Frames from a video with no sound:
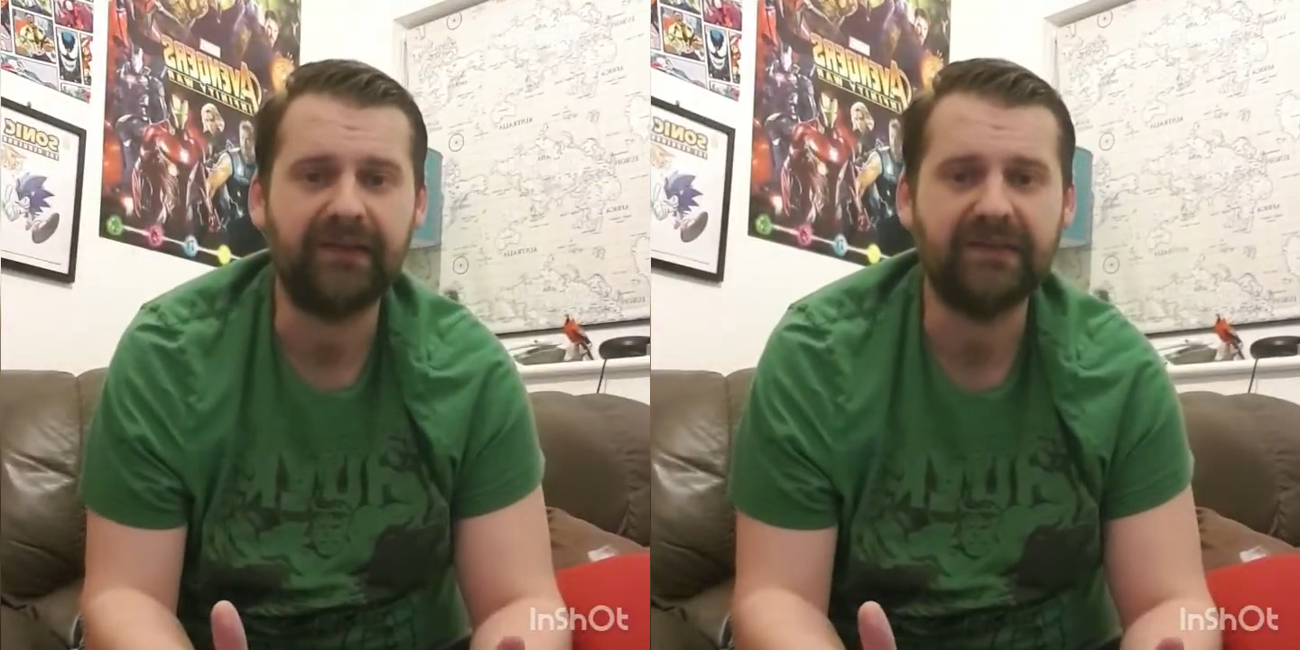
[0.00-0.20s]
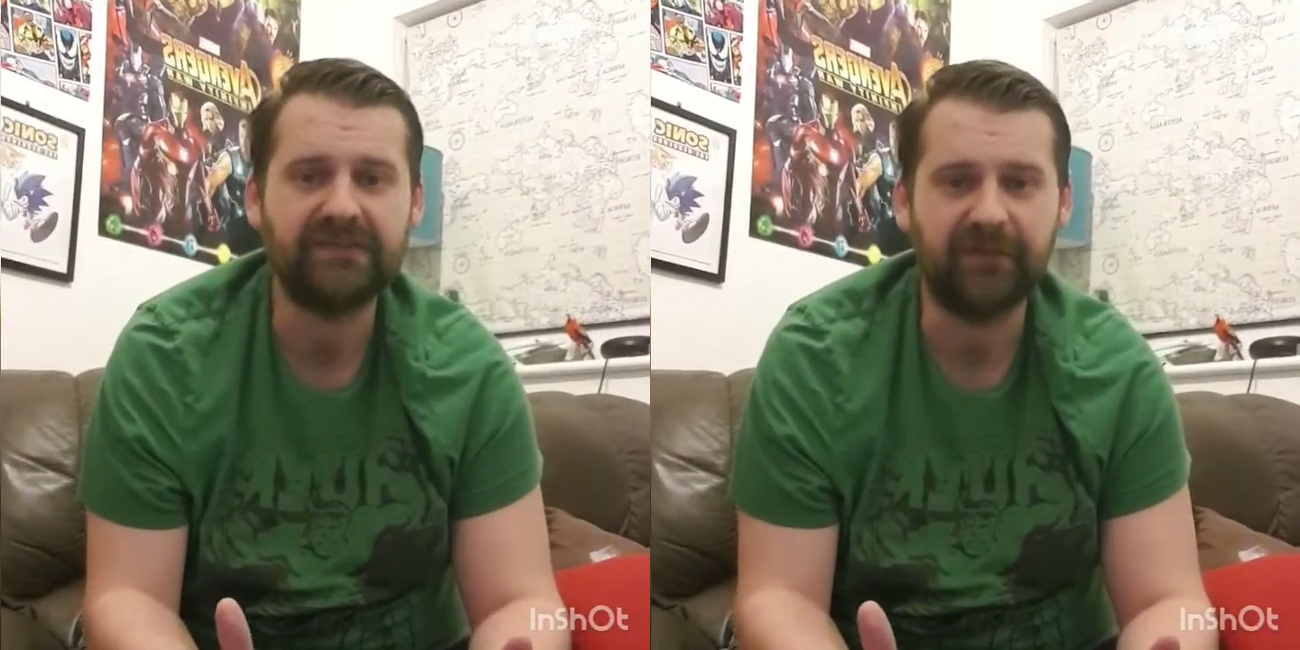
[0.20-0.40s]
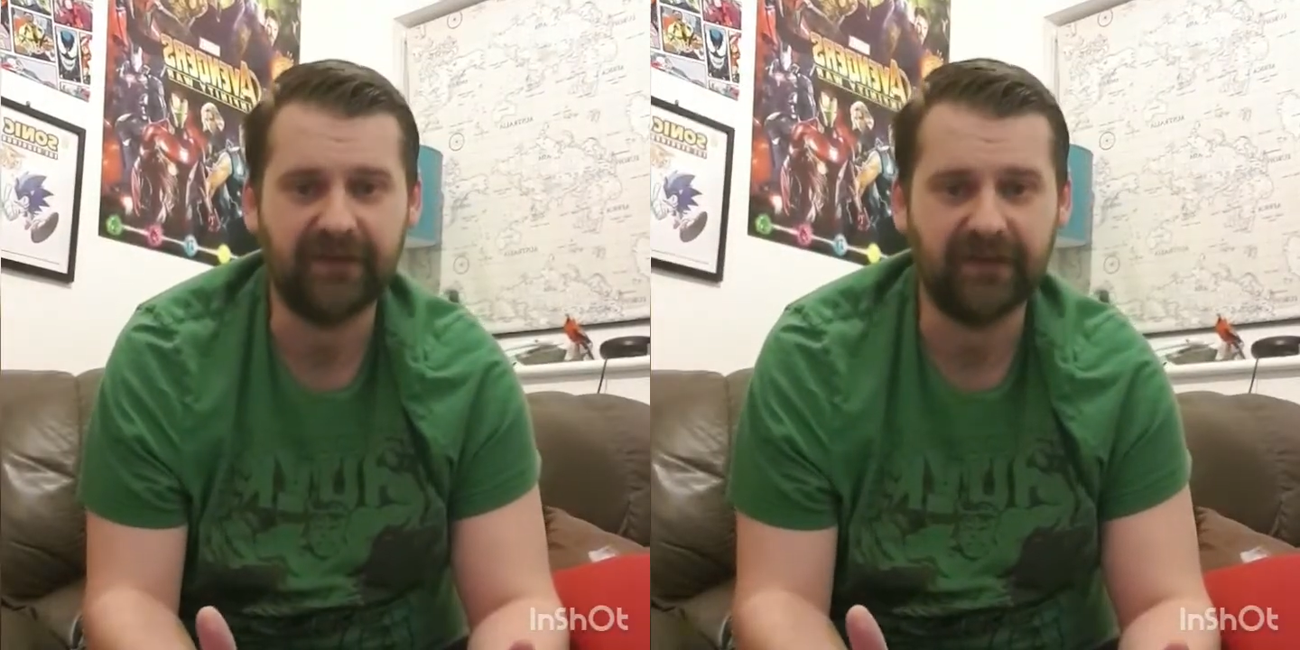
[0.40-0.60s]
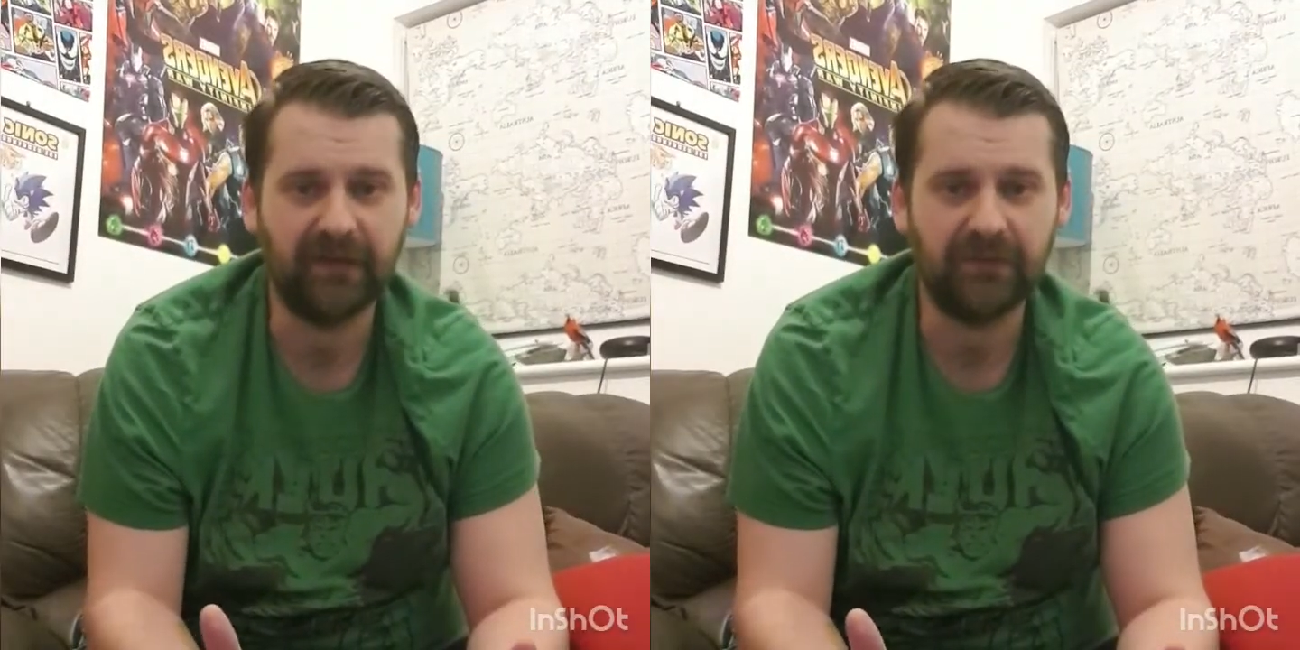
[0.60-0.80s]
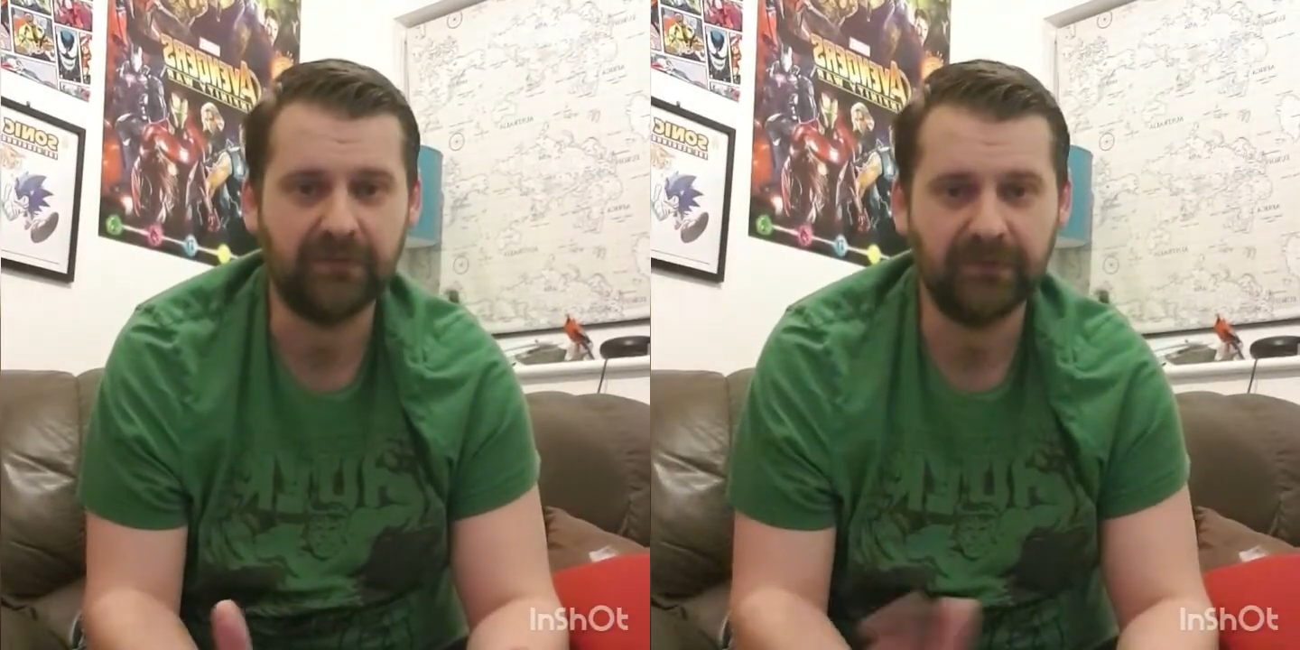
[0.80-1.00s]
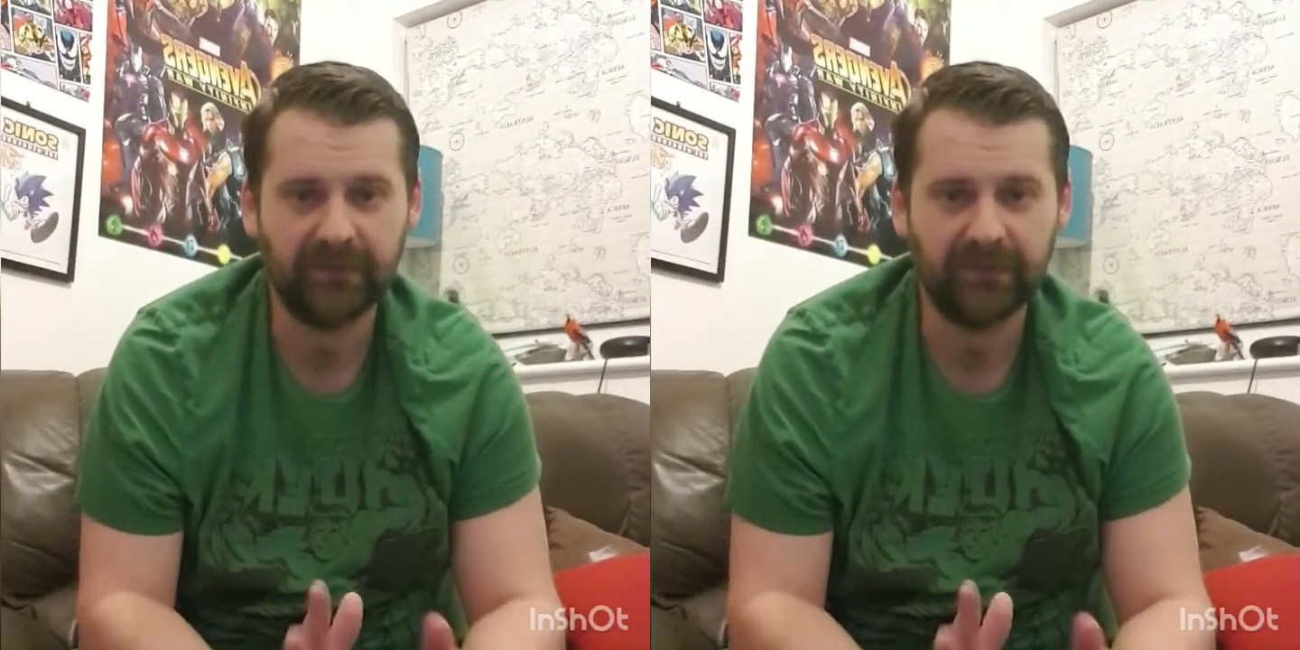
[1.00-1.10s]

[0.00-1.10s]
in this video,